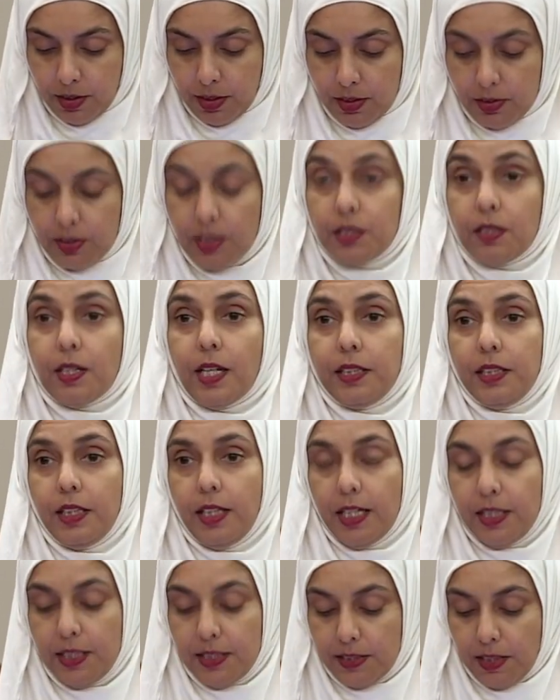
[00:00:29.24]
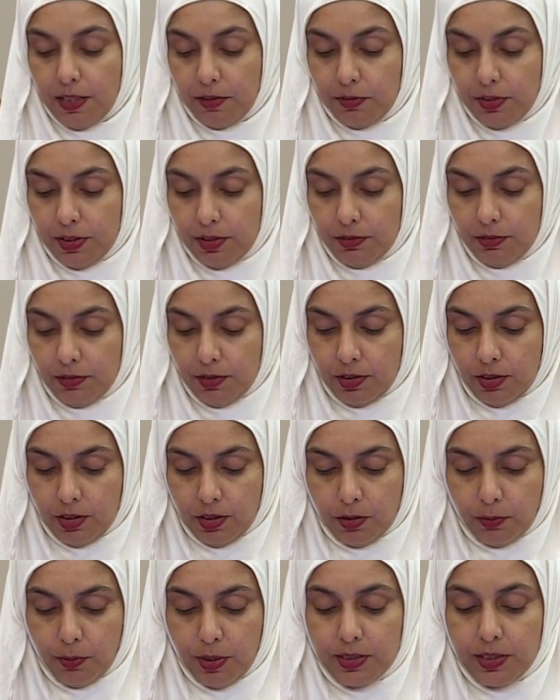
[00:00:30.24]
Since 1987,
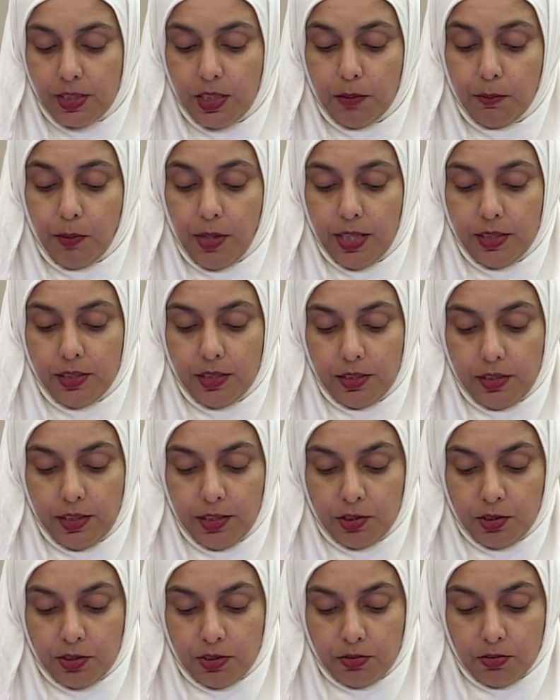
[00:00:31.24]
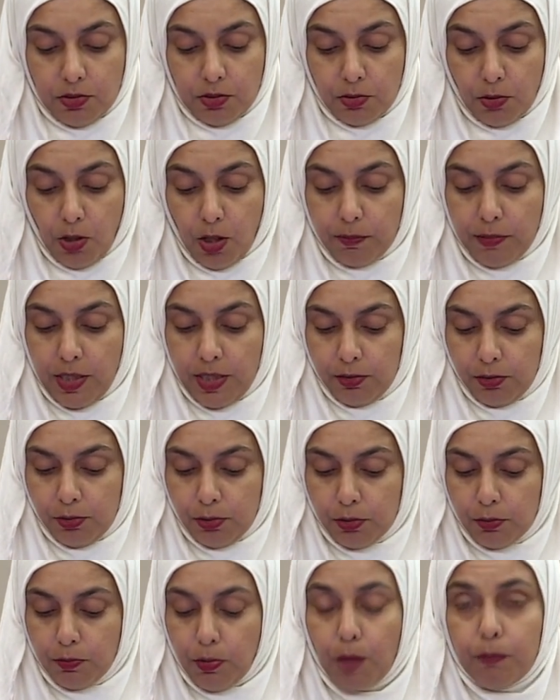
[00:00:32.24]
when Singapore ended its stop at
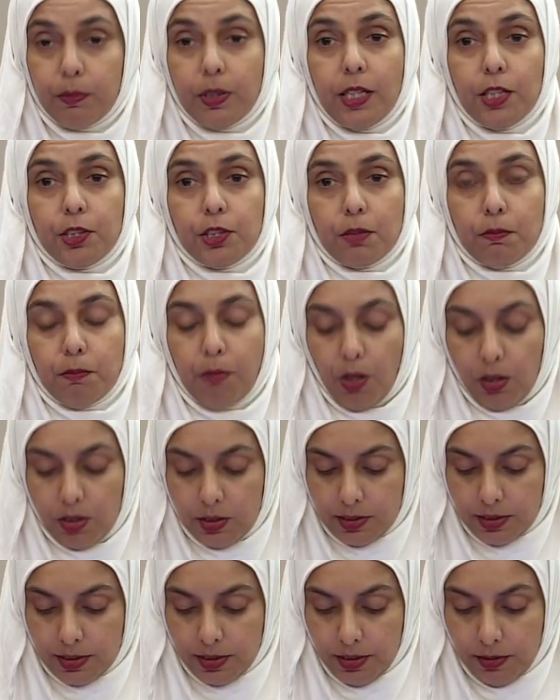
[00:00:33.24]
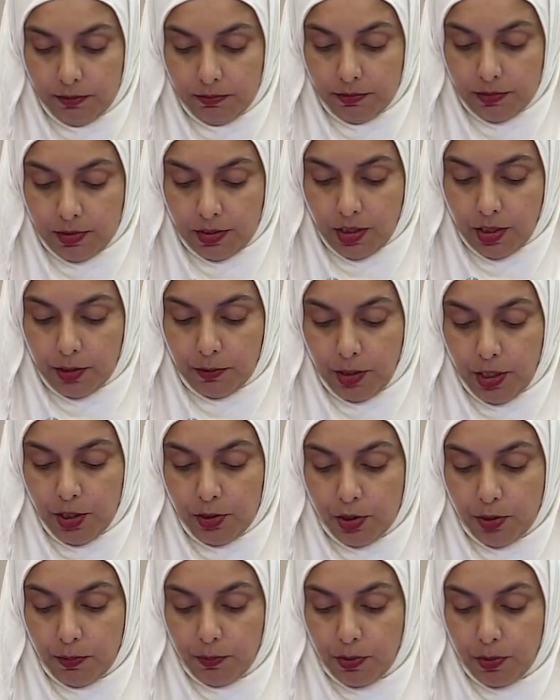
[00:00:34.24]
two population policy, a
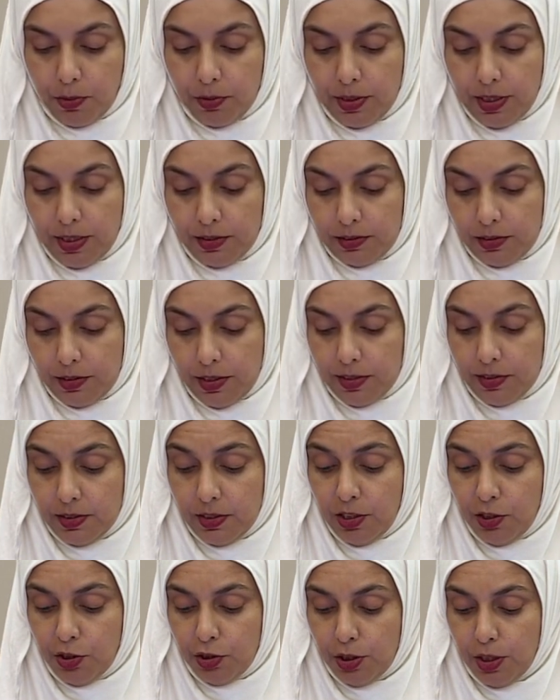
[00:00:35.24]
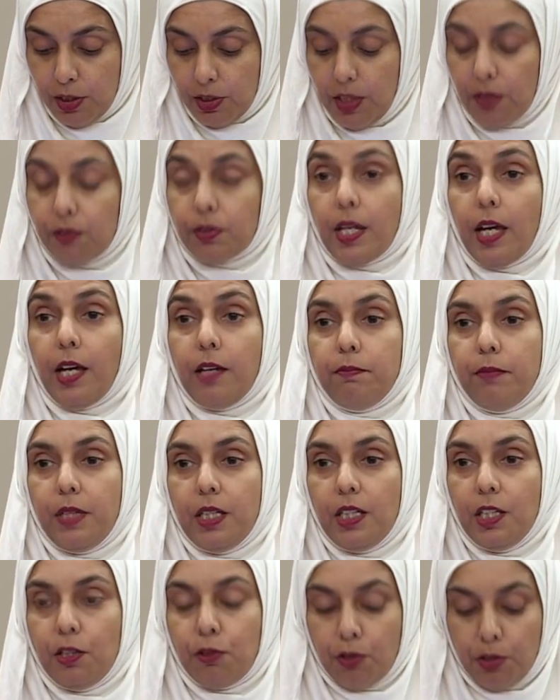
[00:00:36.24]
range of pro-natalist initiatives have
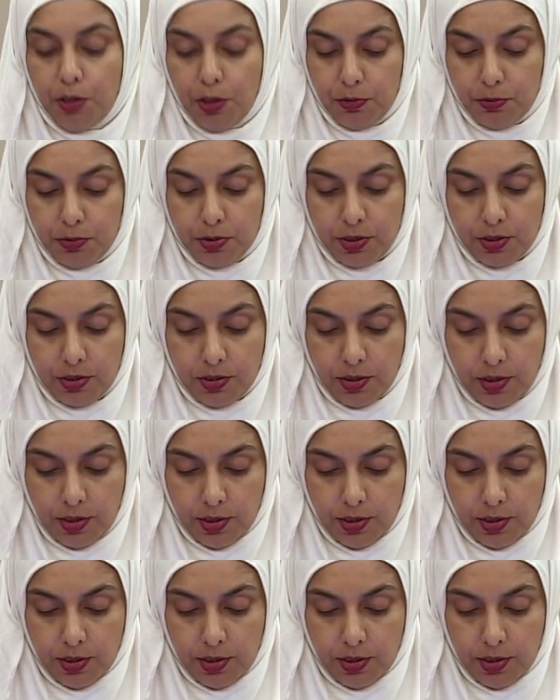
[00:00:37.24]
been introduced.